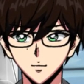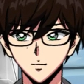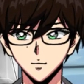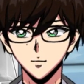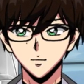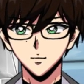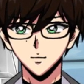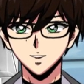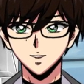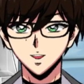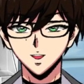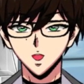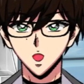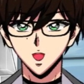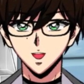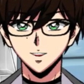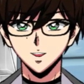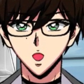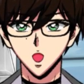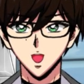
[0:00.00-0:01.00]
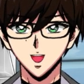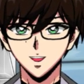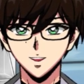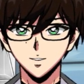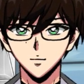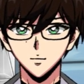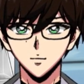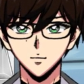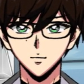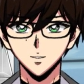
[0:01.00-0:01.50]
Curse Dragon,
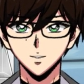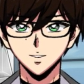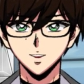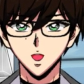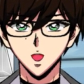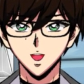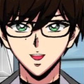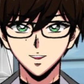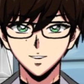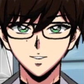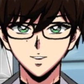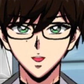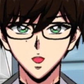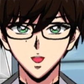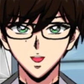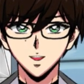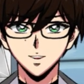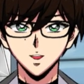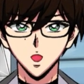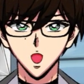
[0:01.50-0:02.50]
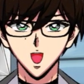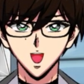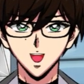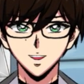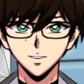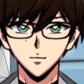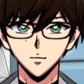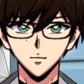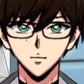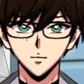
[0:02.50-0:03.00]
or Core Drain
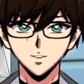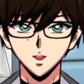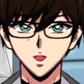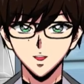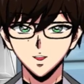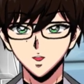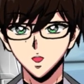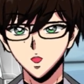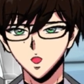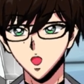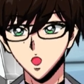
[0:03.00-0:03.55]
or Core Theft